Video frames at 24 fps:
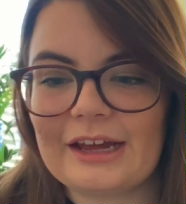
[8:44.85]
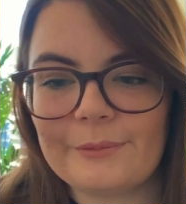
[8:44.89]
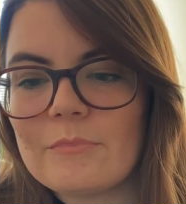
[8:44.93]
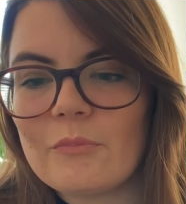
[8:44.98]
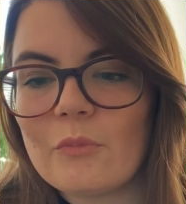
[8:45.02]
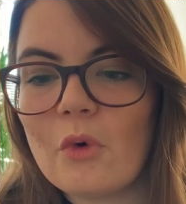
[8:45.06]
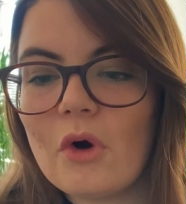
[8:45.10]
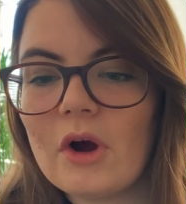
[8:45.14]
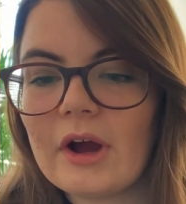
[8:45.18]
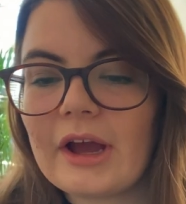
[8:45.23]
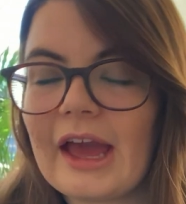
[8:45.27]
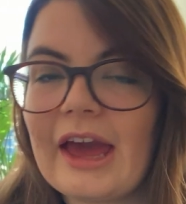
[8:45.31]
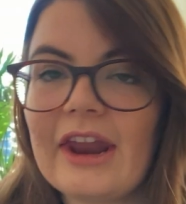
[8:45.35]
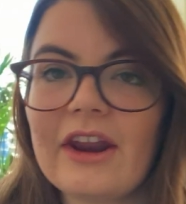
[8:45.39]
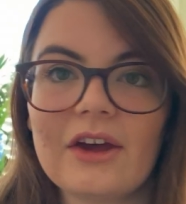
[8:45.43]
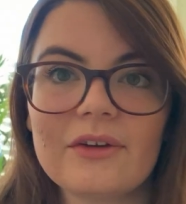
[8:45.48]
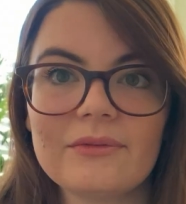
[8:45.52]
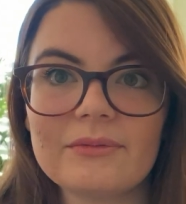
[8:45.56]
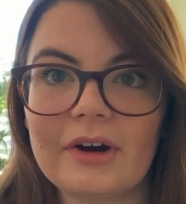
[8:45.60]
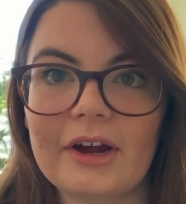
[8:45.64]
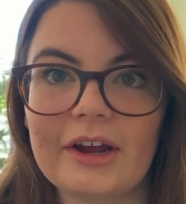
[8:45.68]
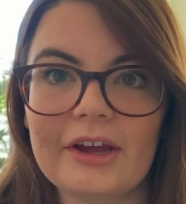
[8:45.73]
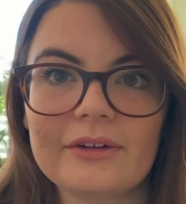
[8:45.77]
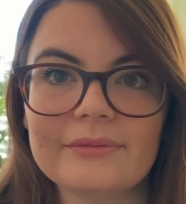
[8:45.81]
What can I
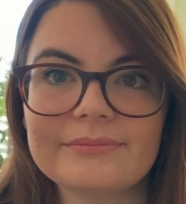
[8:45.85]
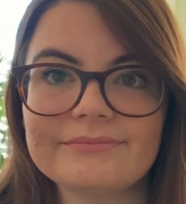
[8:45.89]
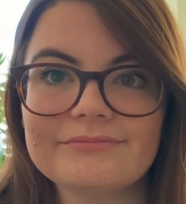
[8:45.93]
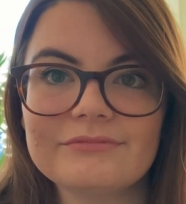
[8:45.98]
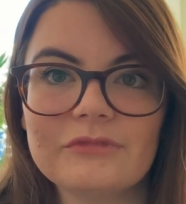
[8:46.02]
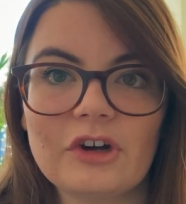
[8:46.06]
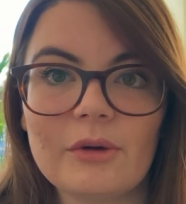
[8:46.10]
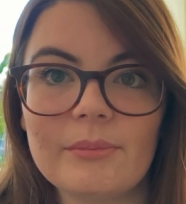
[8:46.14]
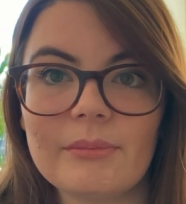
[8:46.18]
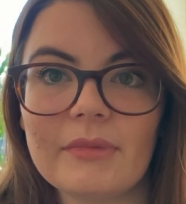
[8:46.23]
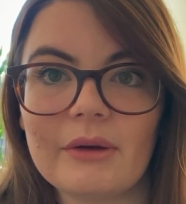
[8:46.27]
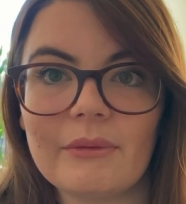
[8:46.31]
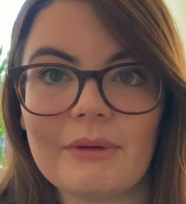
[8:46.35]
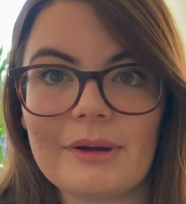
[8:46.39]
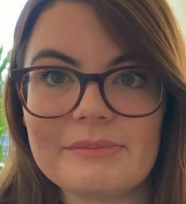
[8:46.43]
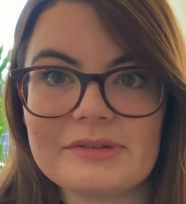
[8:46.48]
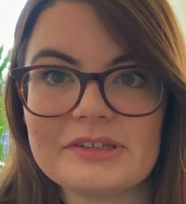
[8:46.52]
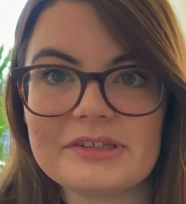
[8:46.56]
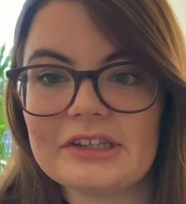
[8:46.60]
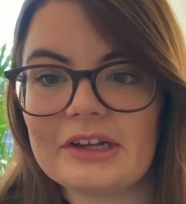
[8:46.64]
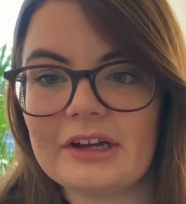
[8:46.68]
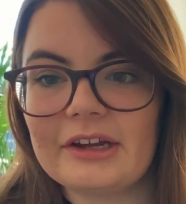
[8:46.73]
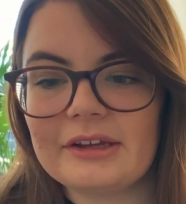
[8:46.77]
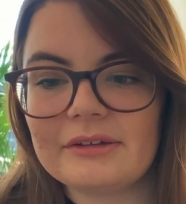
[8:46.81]
write on my
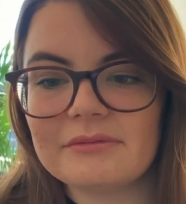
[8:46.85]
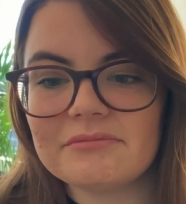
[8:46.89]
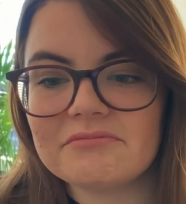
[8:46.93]
website?